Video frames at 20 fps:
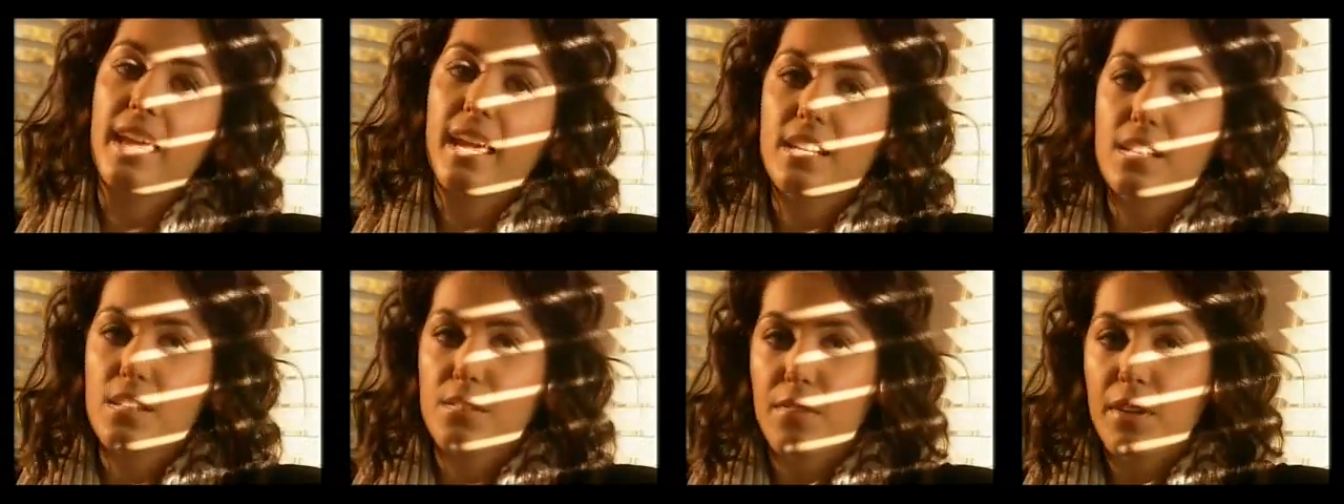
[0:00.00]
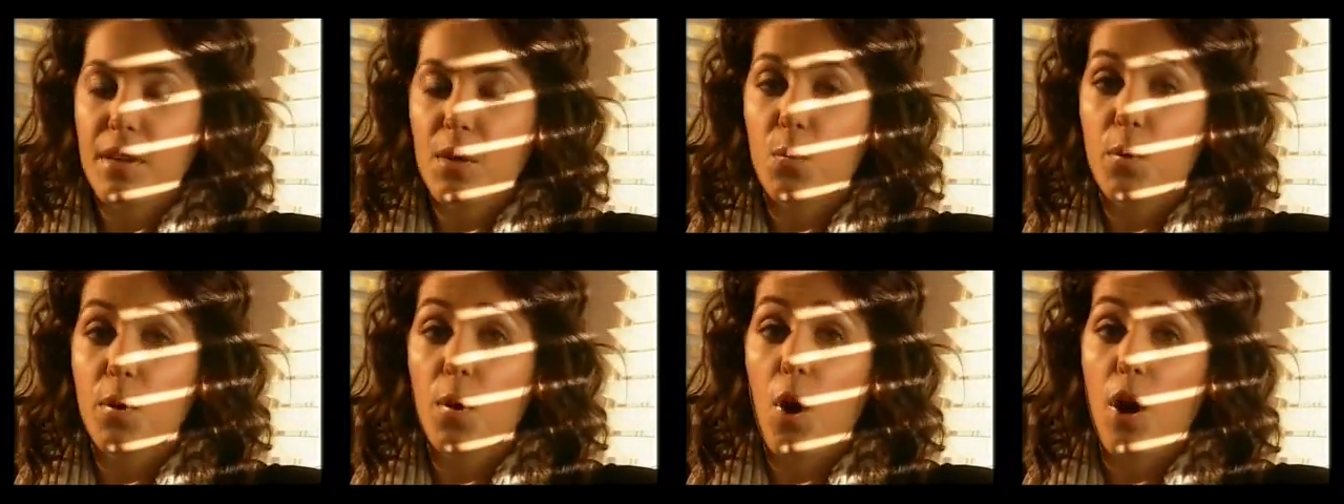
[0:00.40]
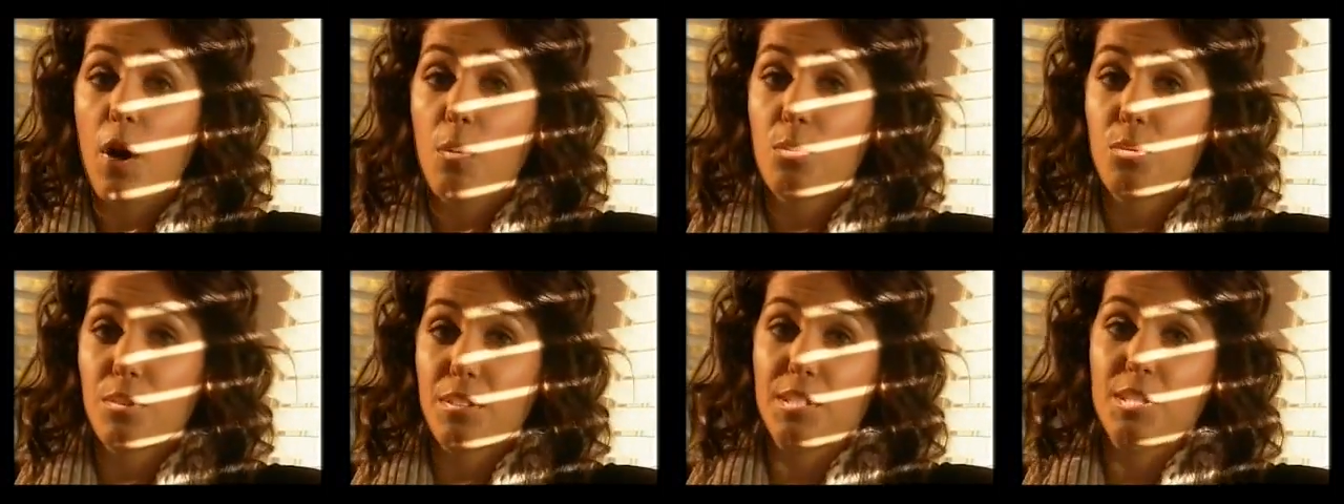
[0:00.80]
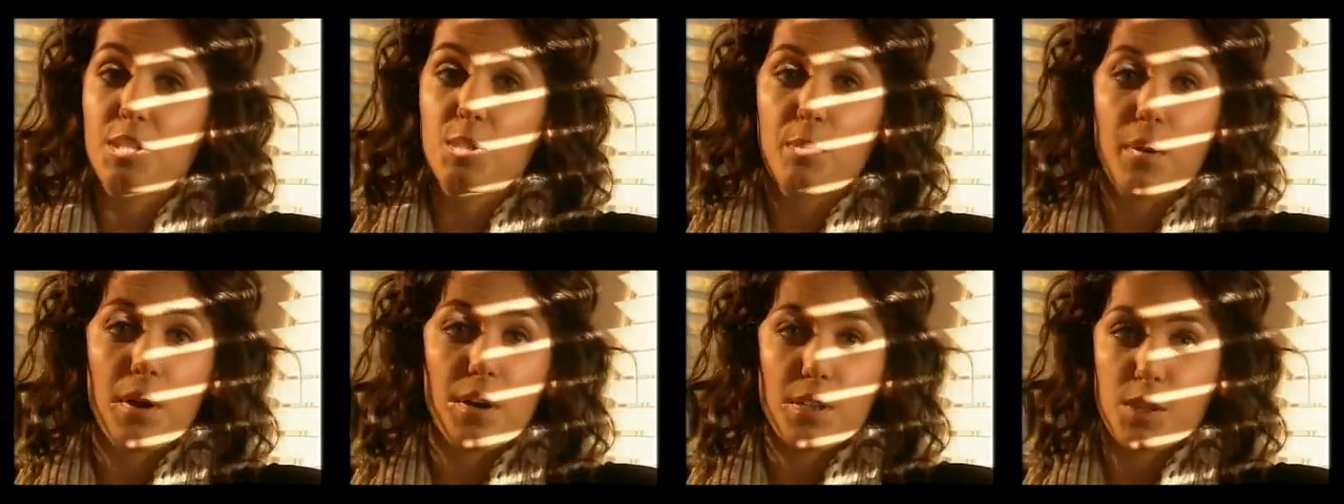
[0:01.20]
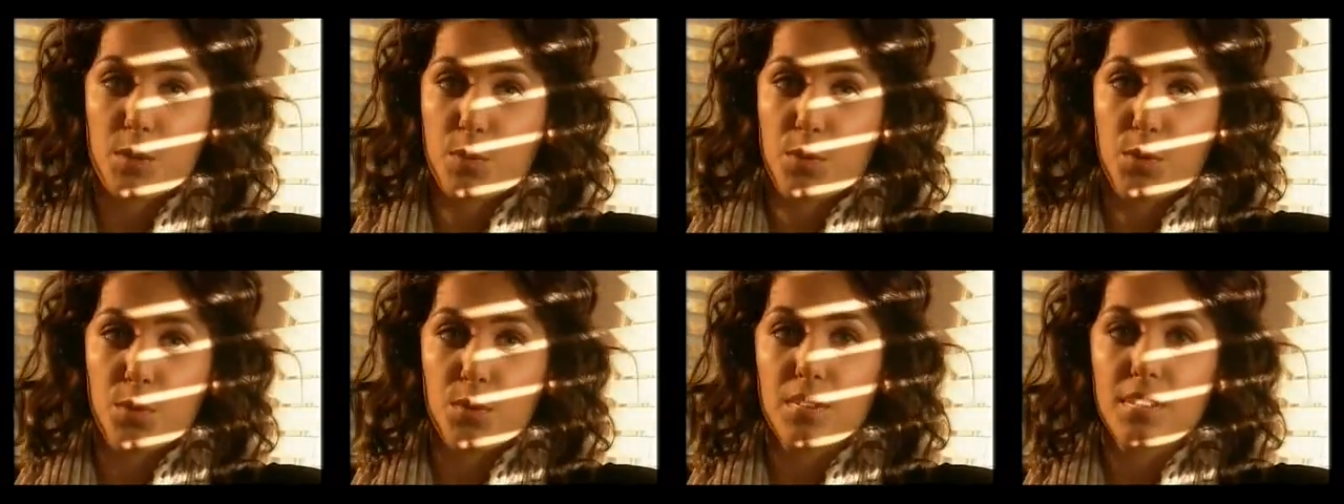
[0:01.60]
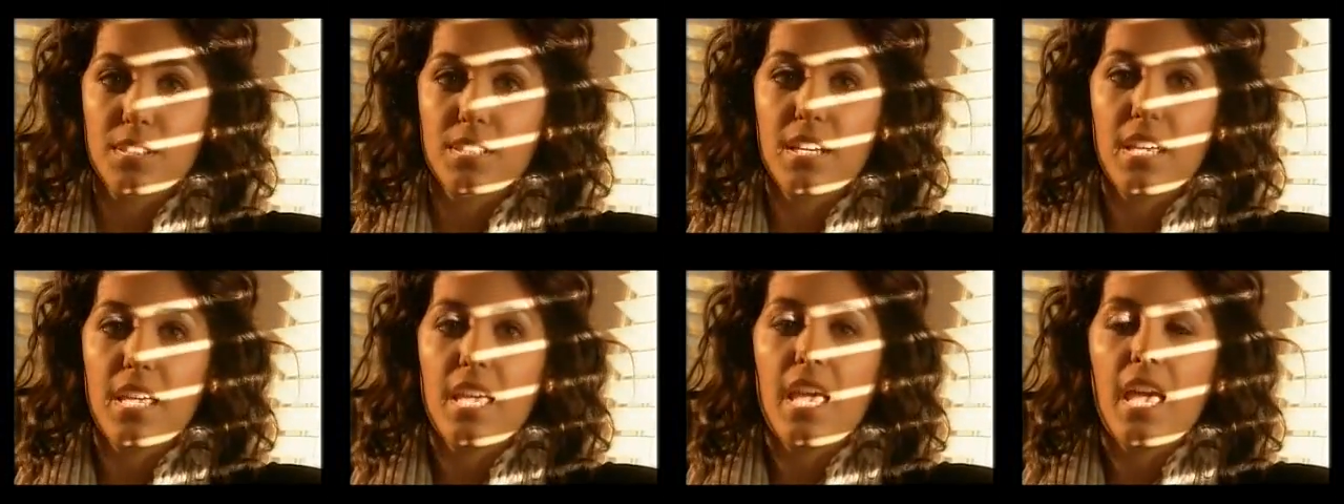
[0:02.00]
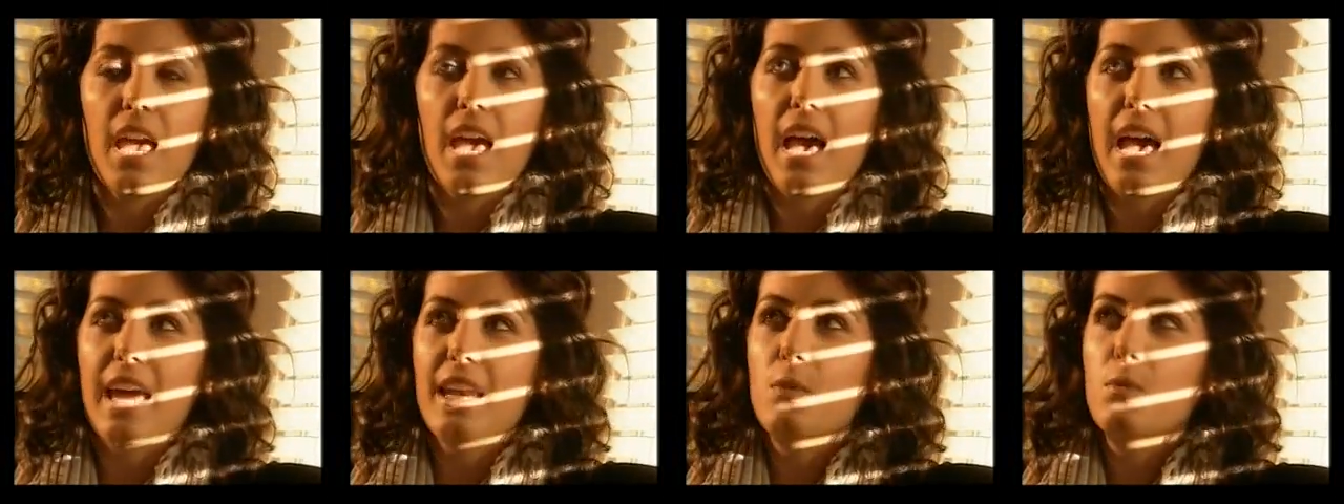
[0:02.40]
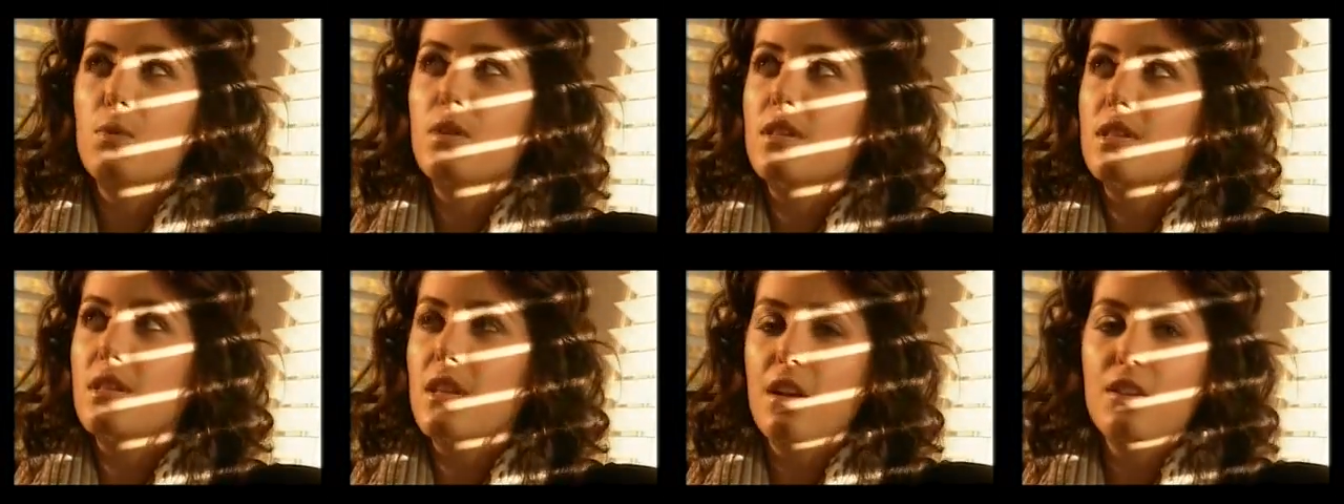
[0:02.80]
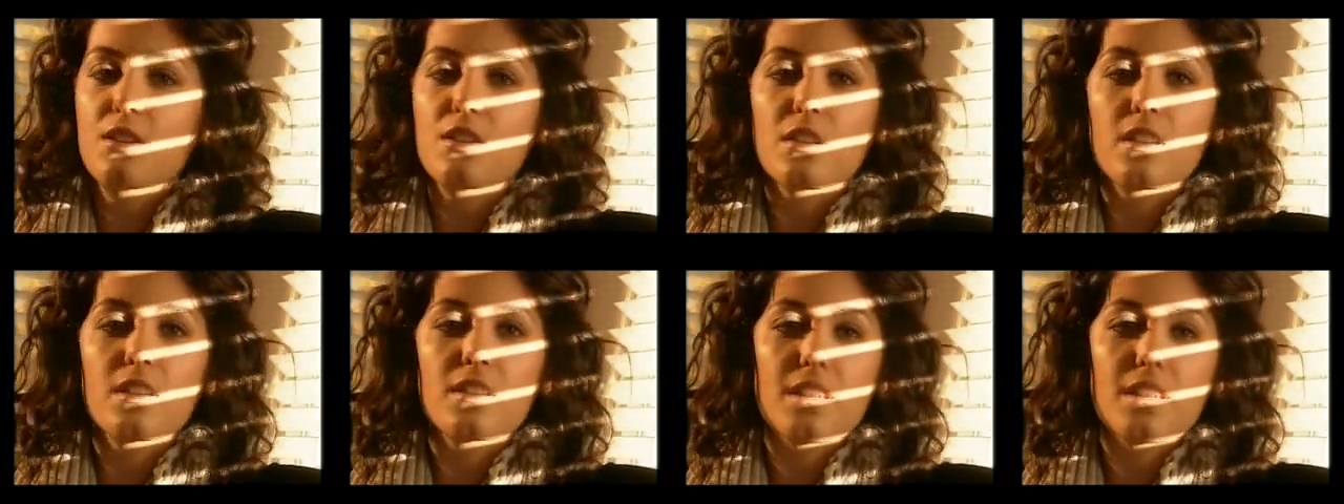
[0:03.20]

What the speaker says: the end of it, we got our British passports. And it was such a